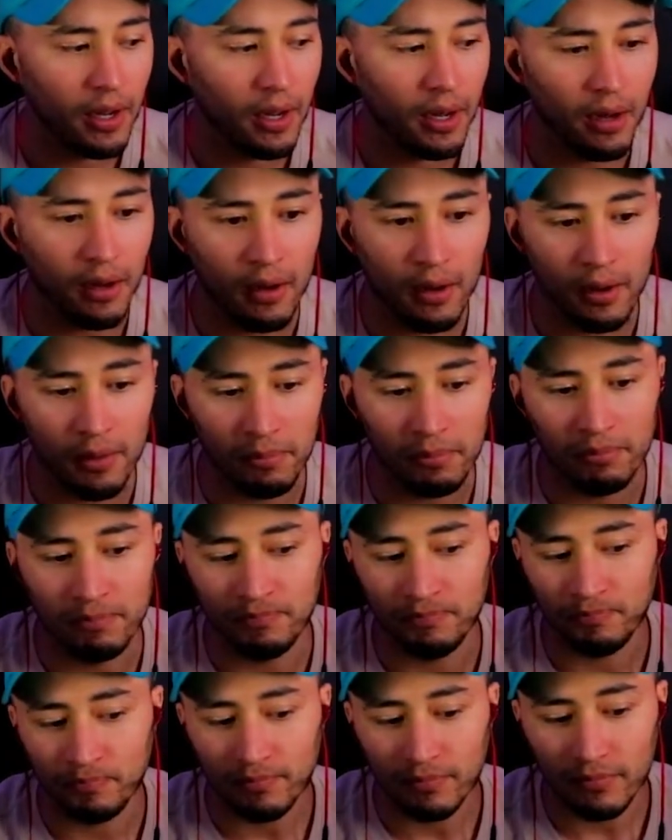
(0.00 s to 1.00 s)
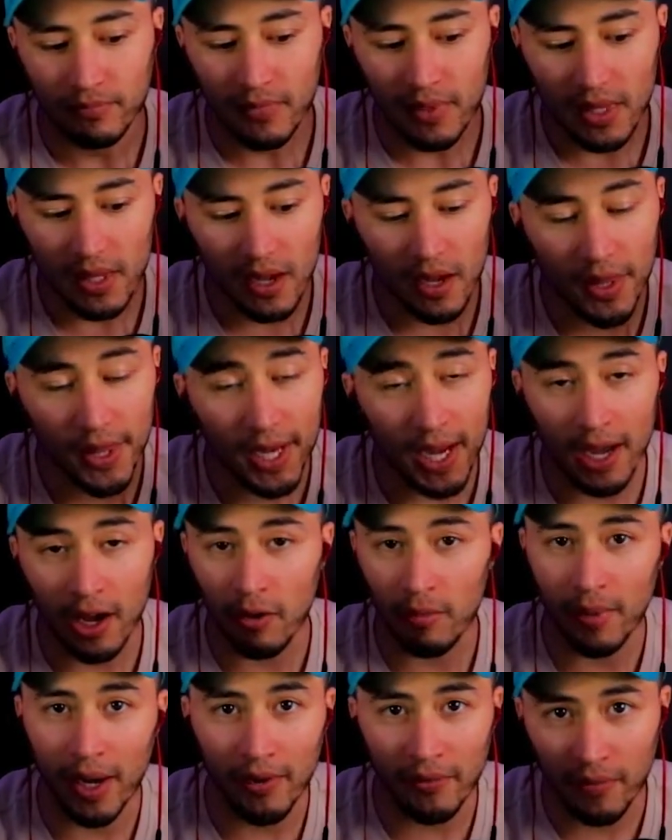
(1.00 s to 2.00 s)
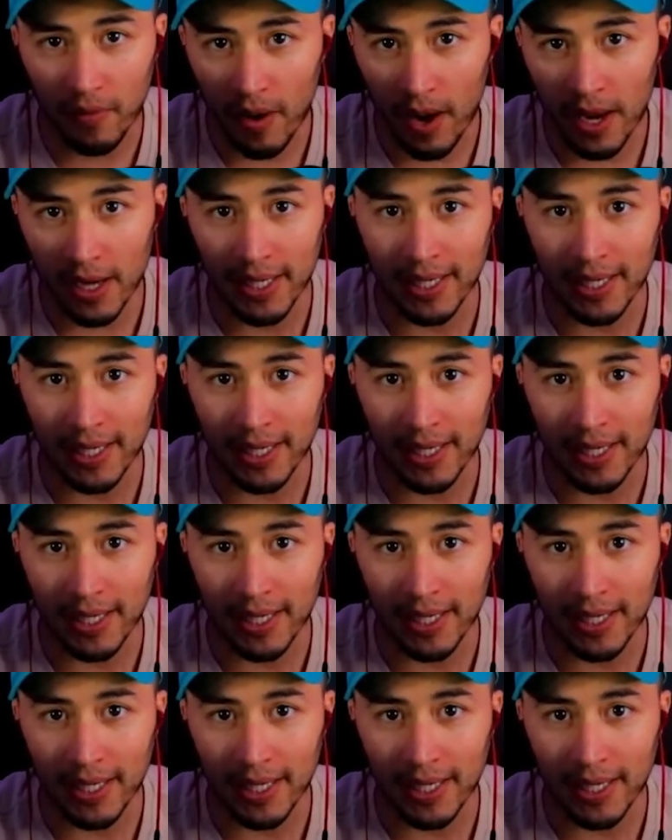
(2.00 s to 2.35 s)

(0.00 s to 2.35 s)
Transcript: Um, they help my friend.